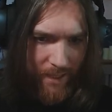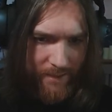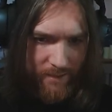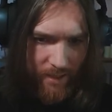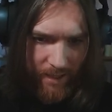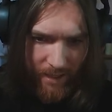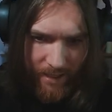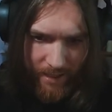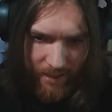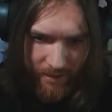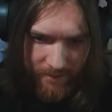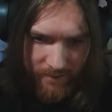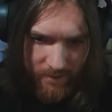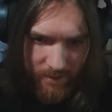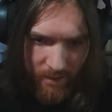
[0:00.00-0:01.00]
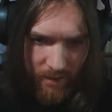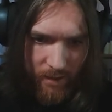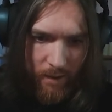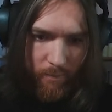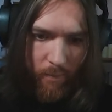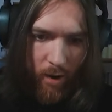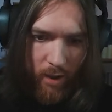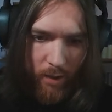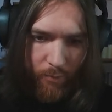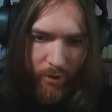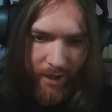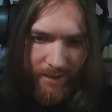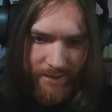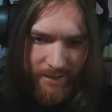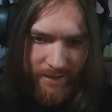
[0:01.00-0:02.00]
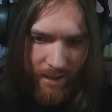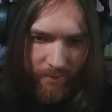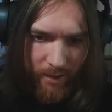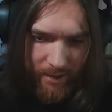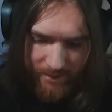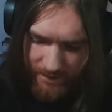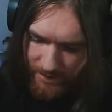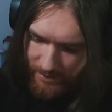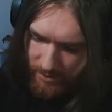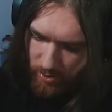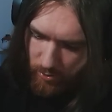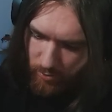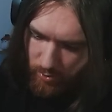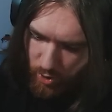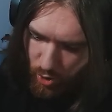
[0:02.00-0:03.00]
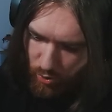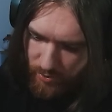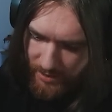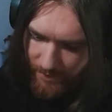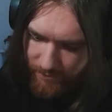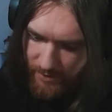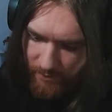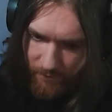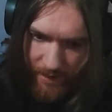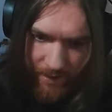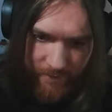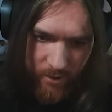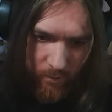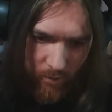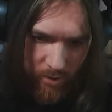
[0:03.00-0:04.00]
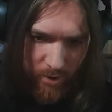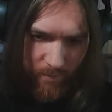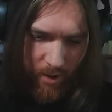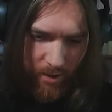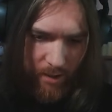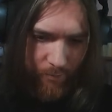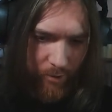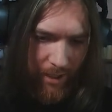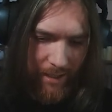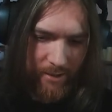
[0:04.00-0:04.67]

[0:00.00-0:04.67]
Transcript: pasta is... Market prices, I'm going to set it to 275 So we're under market